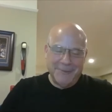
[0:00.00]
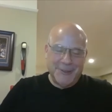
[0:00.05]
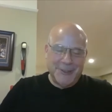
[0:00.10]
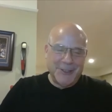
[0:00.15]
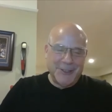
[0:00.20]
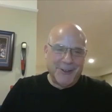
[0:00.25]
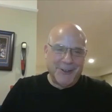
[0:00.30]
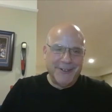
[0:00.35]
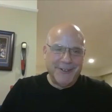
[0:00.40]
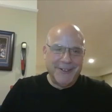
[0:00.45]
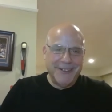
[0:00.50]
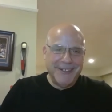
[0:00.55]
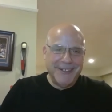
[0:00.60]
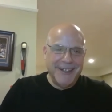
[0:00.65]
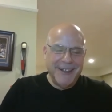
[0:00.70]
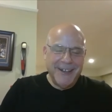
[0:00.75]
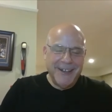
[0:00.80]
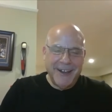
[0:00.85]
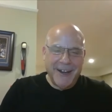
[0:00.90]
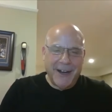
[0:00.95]
I'm sure.
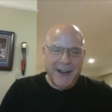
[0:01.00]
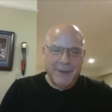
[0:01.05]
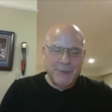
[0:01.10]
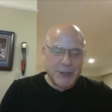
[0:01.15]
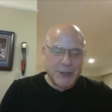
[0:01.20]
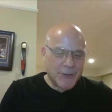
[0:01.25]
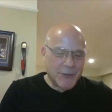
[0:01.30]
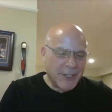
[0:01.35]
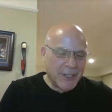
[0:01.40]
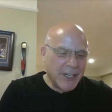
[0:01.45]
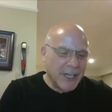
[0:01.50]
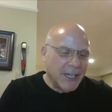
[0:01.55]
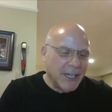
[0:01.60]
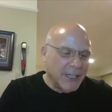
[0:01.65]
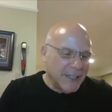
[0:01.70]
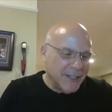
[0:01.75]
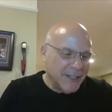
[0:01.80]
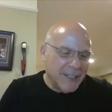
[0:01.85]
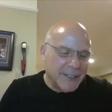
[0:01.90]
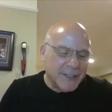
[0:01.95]
Sure.
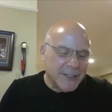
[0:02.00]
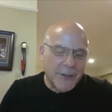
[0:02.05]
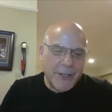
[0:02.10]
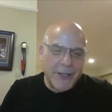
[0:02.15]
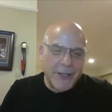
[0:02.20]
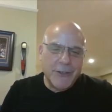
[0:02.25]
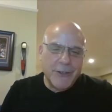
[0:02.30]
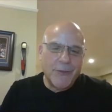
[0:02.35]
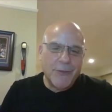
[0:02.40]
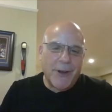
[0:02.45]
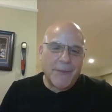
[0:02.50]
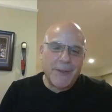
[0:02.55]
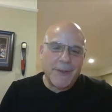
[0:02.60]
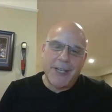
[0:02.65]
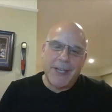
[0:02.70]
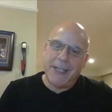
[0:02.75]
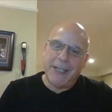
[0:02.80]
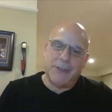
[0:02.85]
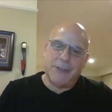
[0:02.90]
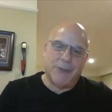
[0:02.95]
So you do have a
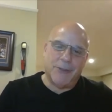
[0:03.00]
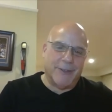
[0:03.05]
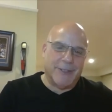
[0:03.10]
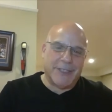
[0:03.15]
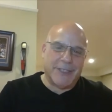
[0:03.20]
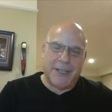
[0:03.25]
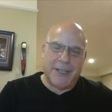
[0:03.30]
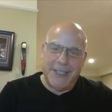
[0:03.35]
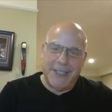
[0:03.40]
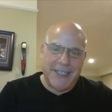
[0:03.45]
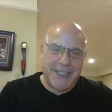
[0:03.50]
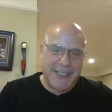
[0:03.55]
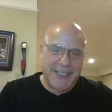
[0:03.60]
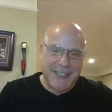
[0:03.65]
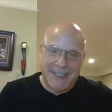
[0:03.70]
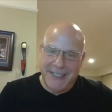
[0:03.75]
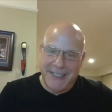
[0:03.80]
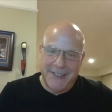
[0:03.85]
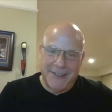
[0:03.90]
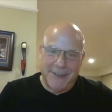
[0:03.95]
lot of tourists coming to
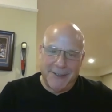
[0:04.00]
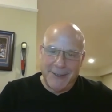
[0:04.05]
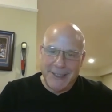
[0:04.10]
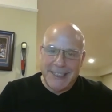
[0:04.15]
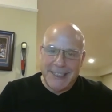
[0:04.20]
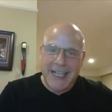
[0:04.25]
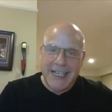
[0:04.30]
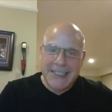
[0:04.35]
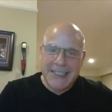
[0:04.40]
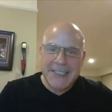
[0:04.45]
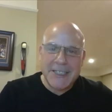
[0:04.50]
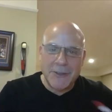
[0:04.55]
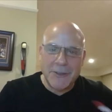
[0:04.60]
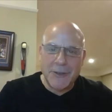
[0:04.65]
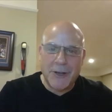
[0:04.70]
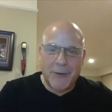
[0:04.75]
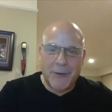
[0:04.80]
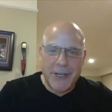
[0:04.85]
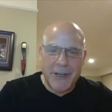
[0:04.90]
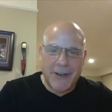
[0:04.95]
DC though. Is that still
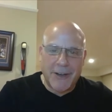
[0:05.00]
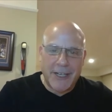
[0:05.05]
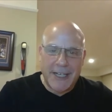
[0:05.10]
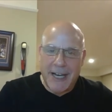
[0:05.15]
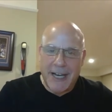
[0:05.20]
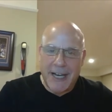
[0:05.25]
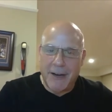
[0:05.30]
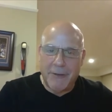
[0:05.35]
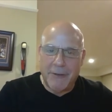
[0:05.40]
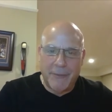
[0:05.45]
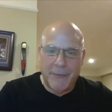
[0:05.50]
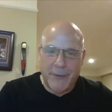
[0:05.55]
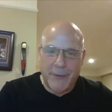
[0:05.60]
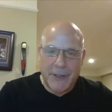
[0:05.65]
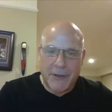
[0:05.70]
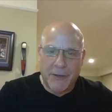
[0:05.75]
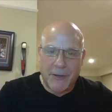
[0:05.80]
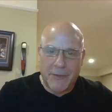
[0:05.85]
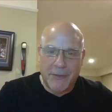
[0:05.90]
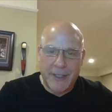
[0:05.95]
going on now, even
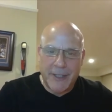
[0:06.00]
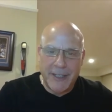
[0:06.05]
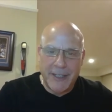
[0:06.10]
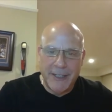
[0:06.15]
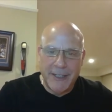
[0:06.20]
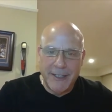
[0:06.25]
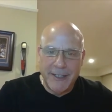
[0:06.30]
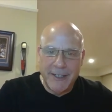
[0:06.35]
with COVID?